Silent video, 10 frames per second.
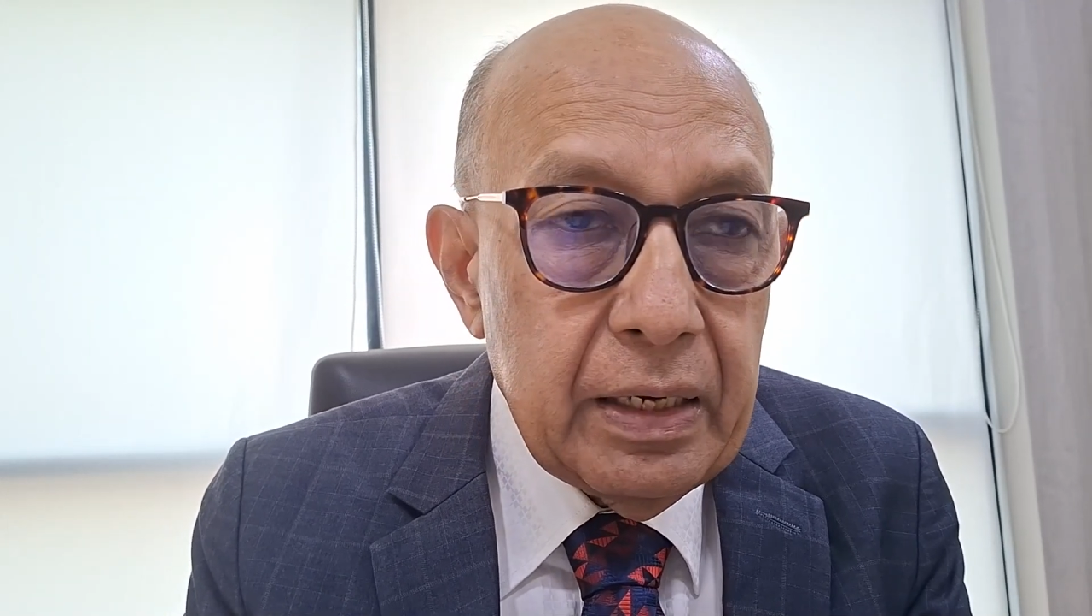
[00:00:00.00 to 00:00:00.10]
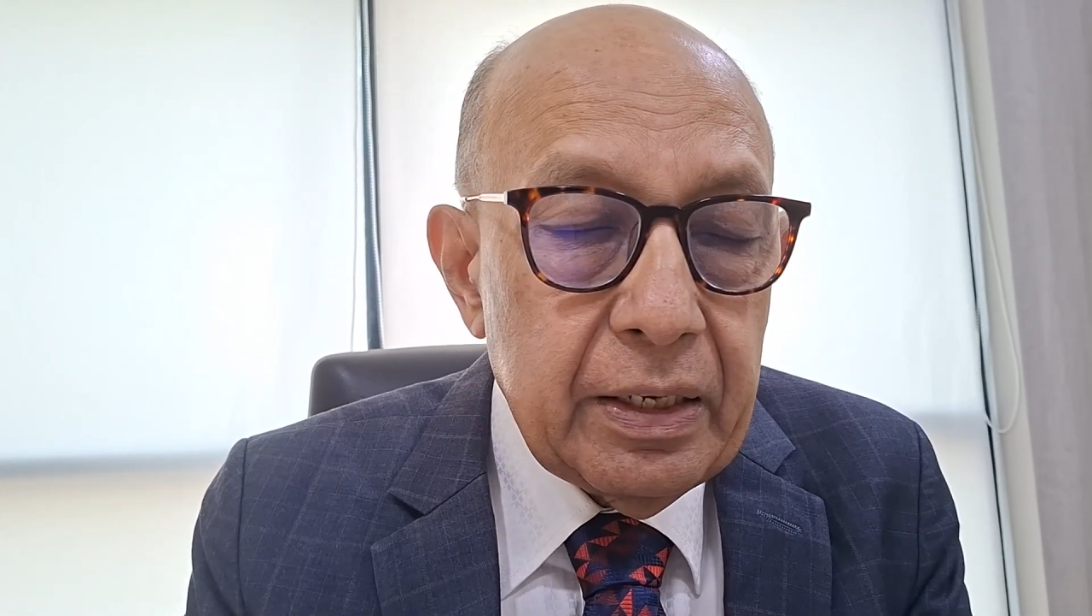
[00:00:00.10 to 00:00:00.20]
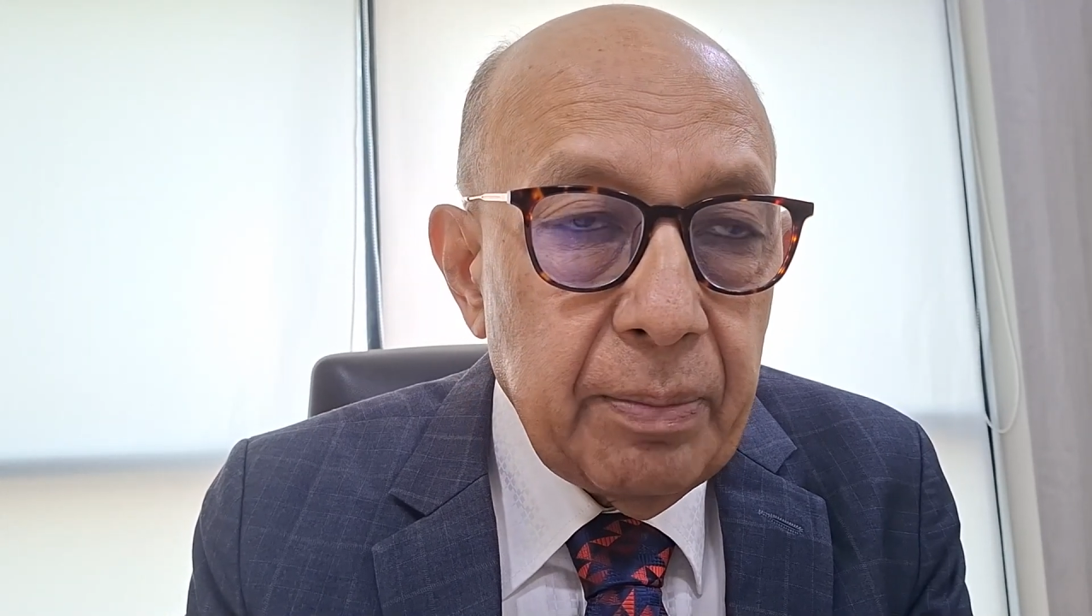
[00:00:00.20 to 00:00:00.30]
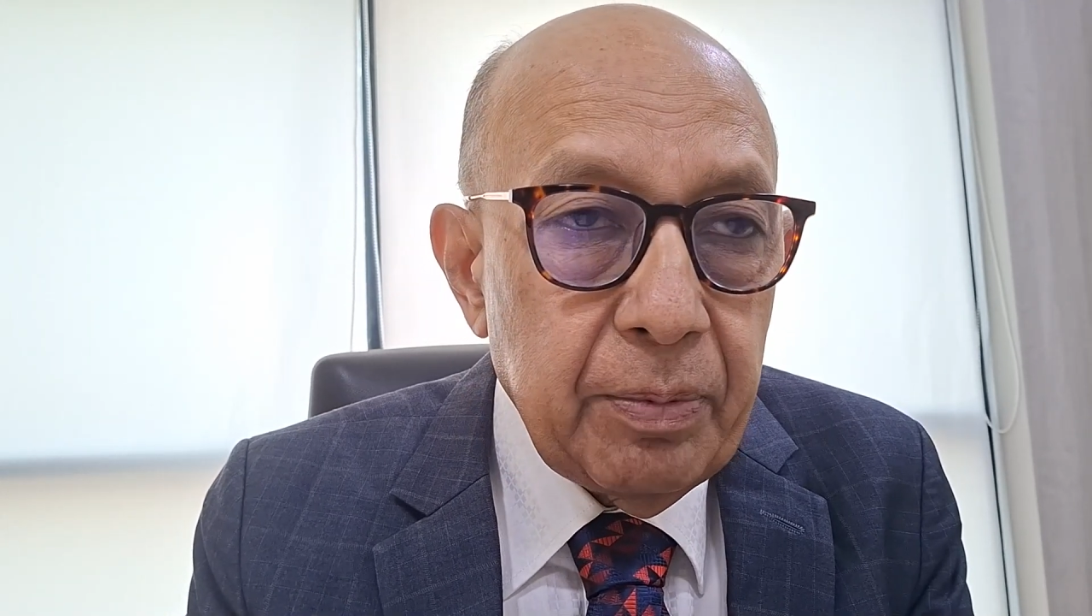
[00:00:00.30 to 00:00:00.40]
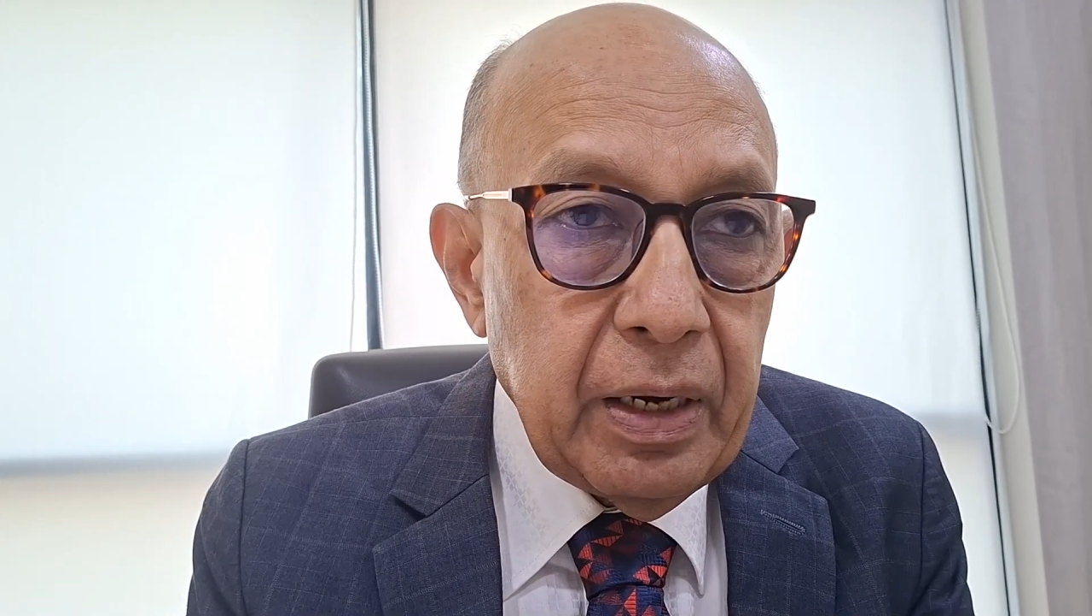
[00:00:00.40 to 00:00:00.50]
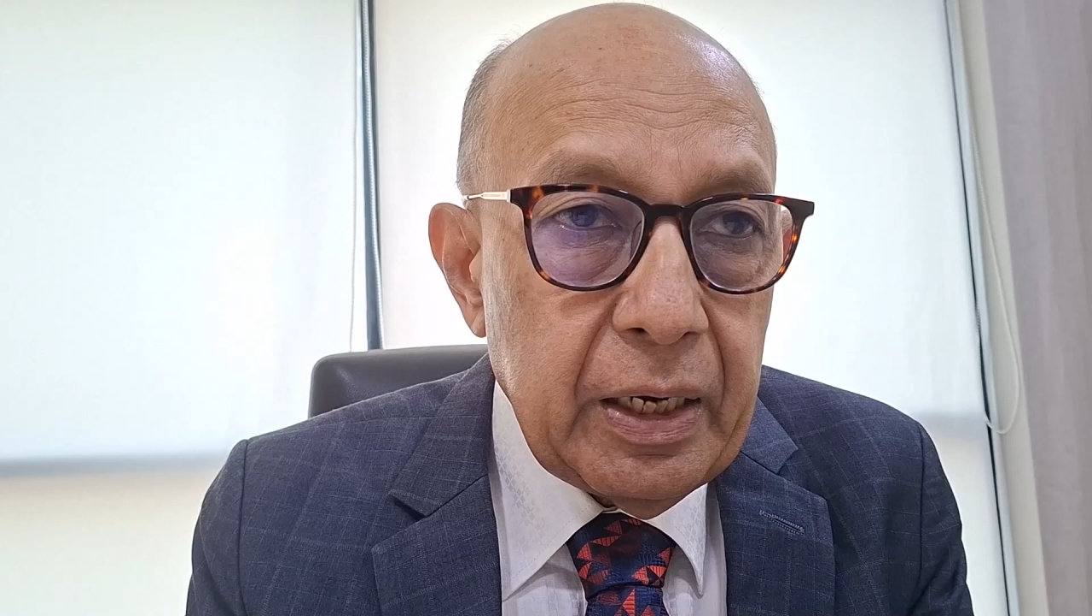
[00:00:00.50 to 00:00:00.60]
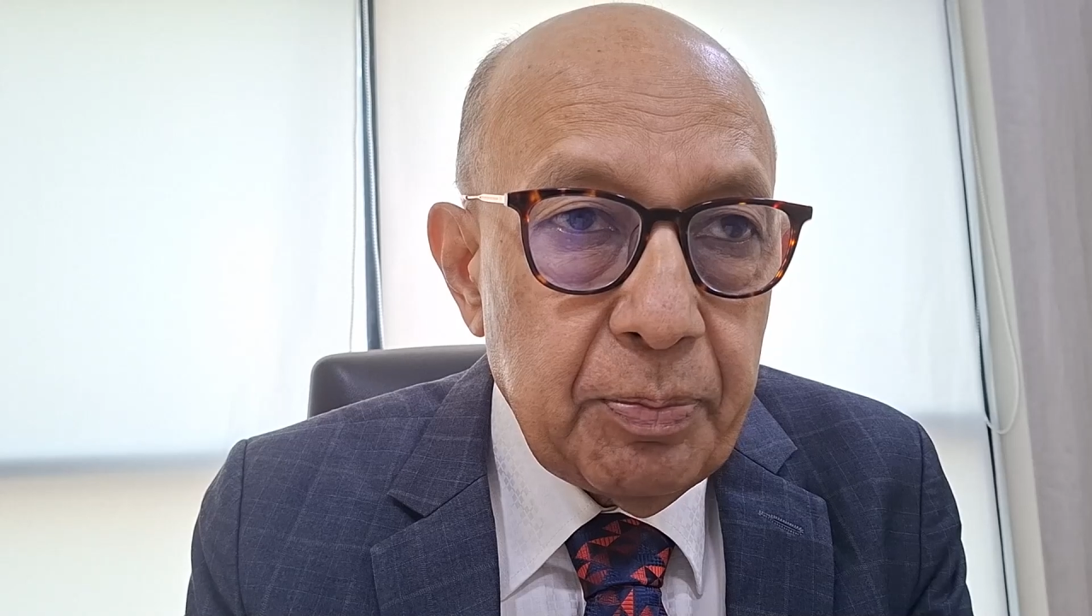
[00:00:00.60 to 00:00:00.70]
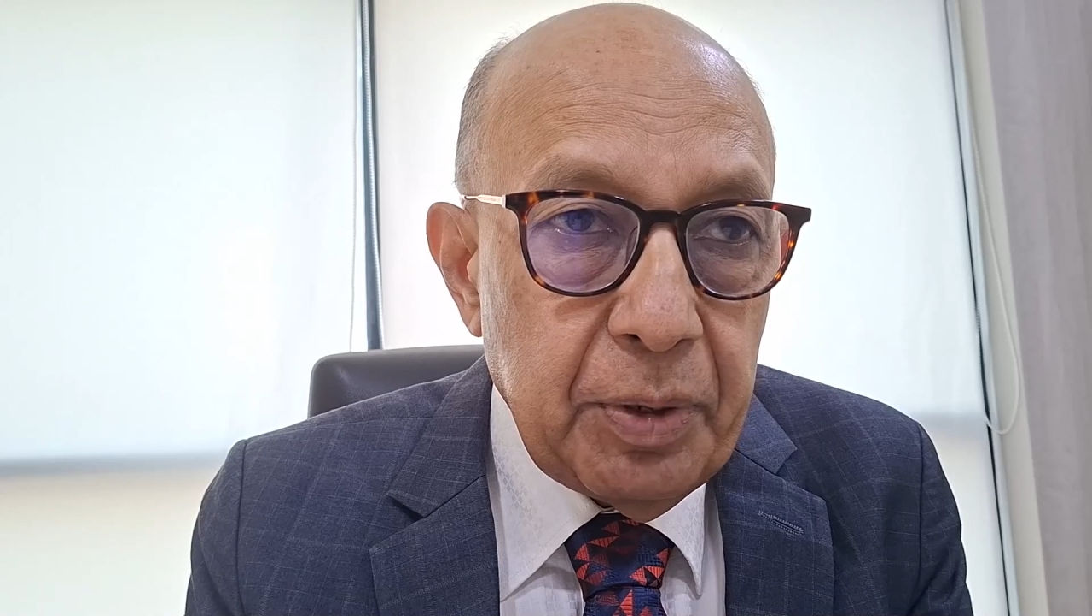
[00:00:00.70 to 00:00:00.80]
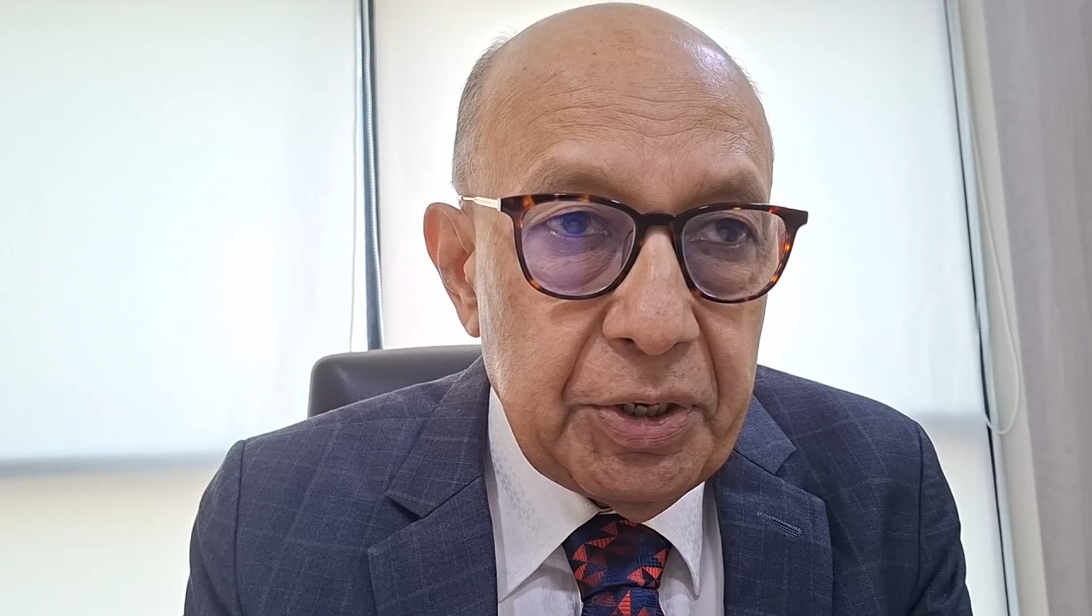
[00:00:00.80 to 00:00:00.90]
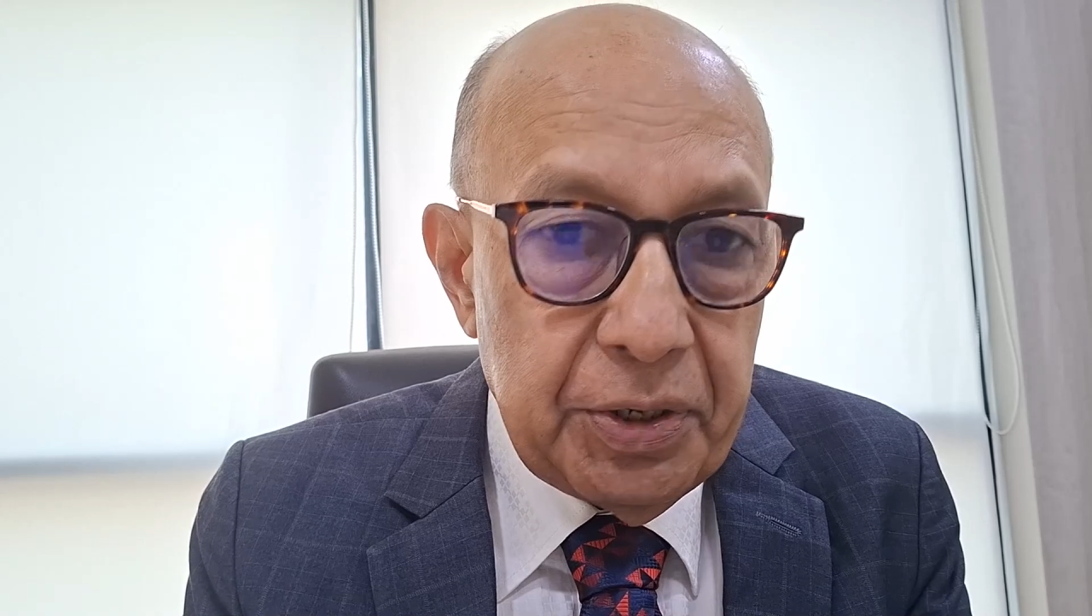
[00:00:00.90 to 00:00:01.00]
receptor
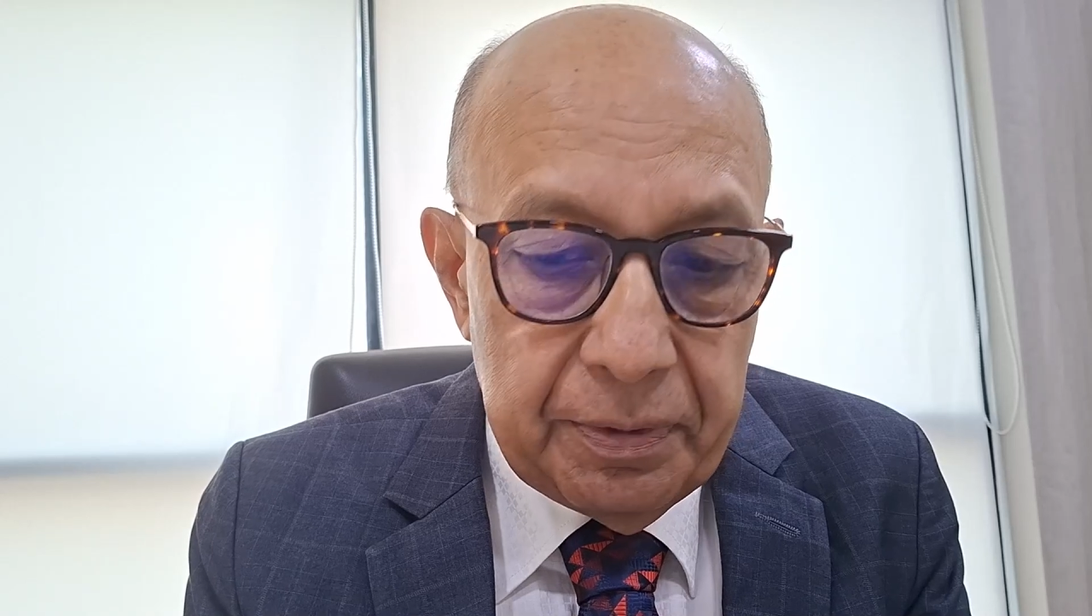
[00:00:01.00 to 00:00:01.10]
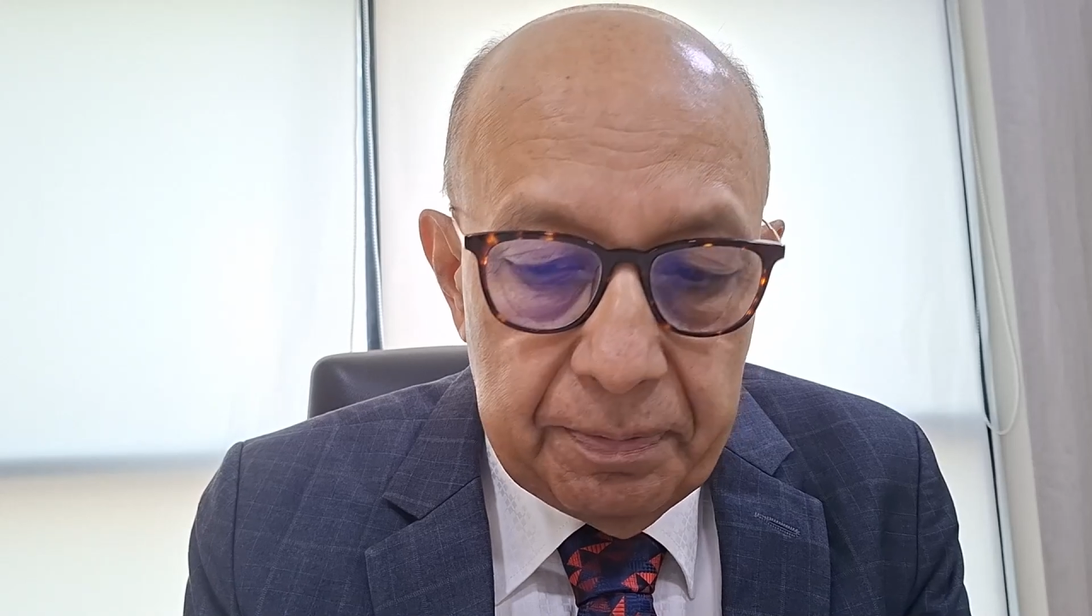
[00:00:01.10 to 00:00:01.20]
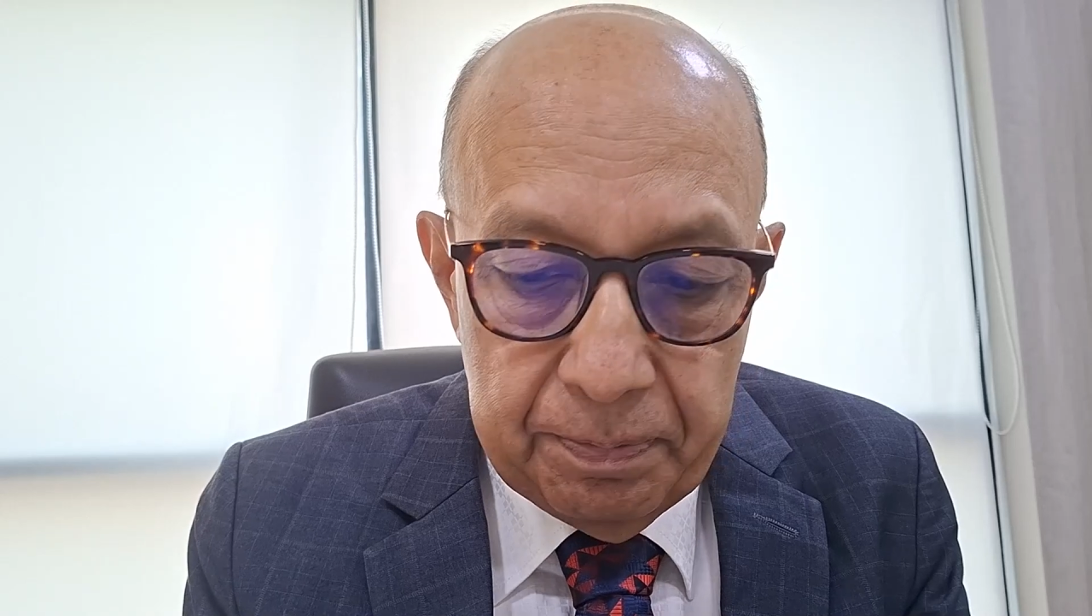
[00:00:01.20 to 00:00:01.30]
expression.